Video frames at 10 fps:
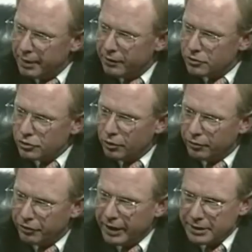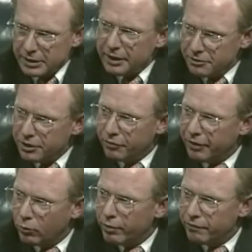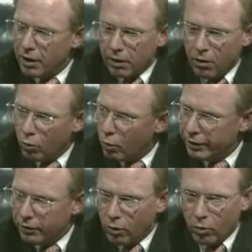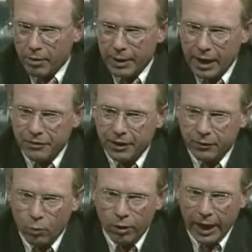better at certain things. I still think we've got a long way to go, Robbie. I think that we'll